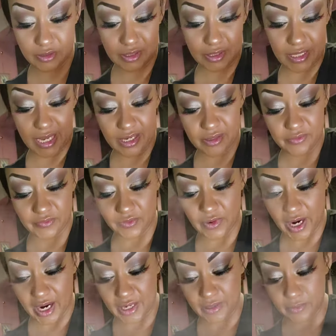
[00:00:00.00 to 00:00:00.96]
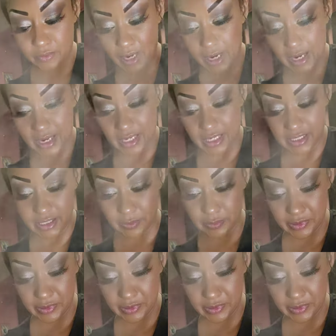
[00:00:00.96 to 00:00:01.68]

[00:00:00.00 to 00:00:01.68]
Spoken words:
you can add fried rice,